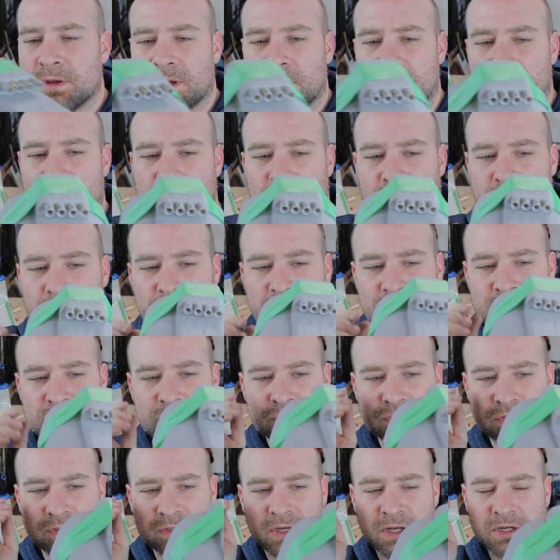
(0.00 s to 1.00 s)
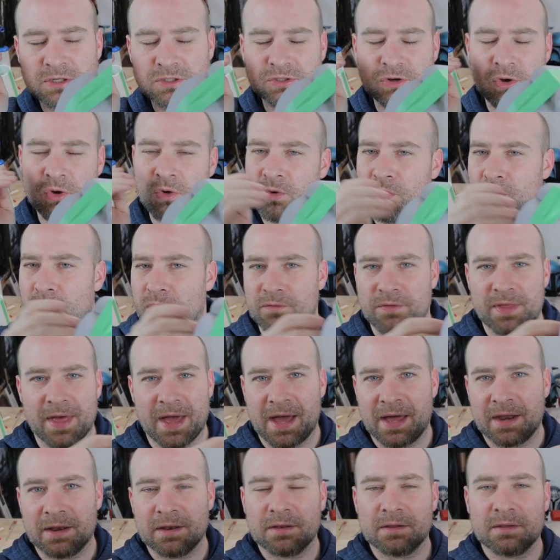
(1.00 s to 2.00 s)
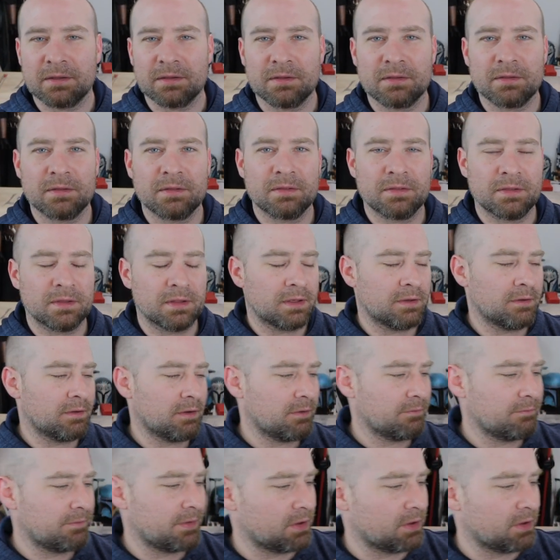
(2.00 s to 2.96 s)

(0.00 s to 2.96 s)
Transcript: Uh, you wanna make sure you touch all of that uh,